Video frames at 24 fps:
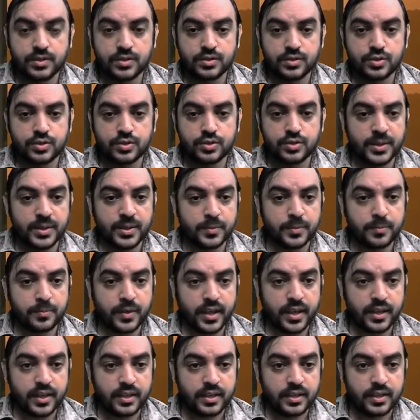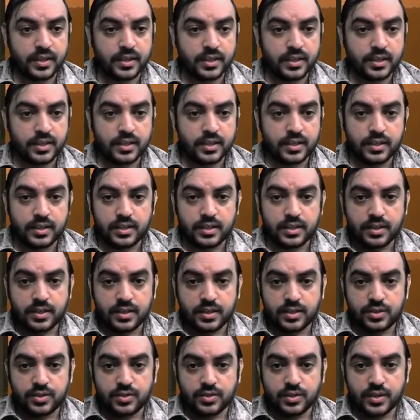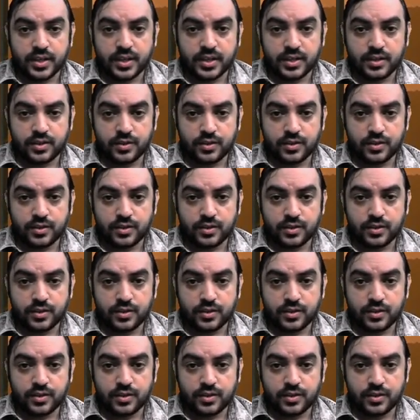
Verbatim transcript: so multiply you get